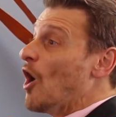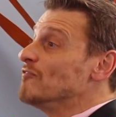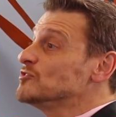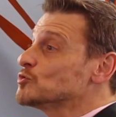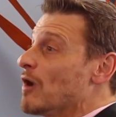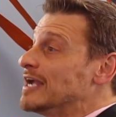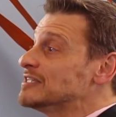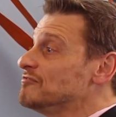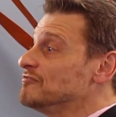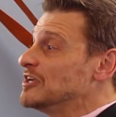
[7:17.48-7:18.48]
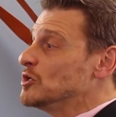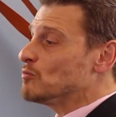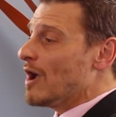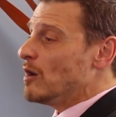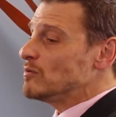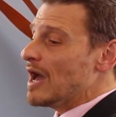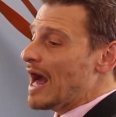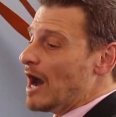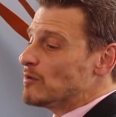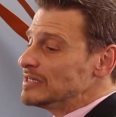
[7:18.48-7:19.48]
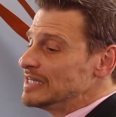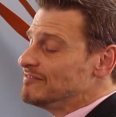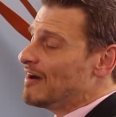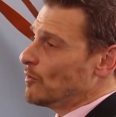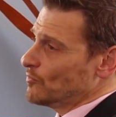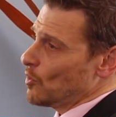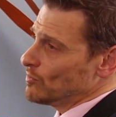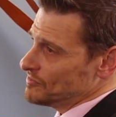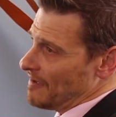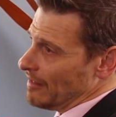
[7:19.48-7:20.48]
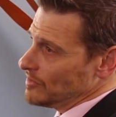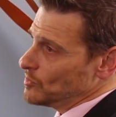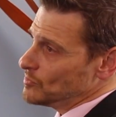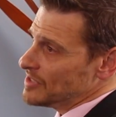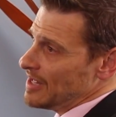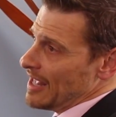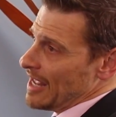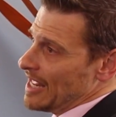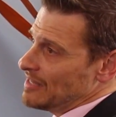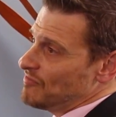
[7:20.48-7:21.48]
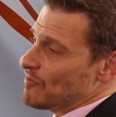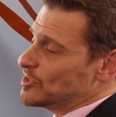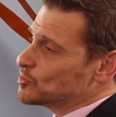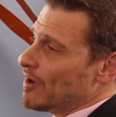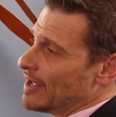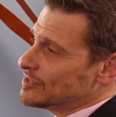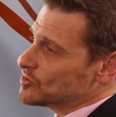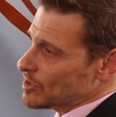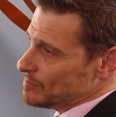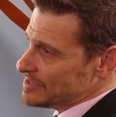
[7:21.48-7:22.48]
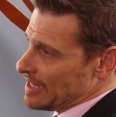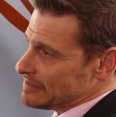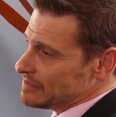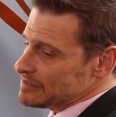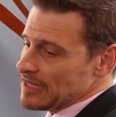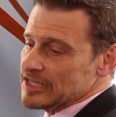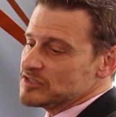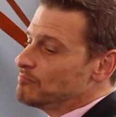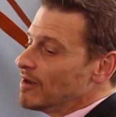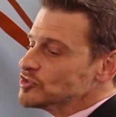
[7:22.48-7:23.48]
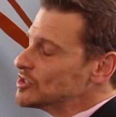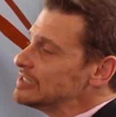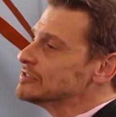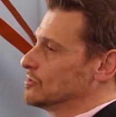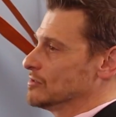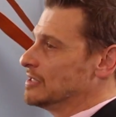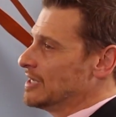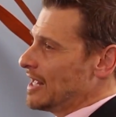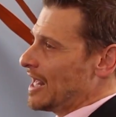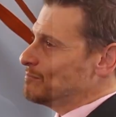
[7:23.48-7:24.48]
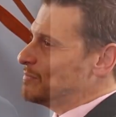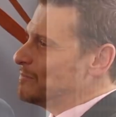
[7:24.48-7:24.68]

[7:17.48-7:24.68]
of trying to figure out how to live out those values in very trying circumstances. It's much easier, and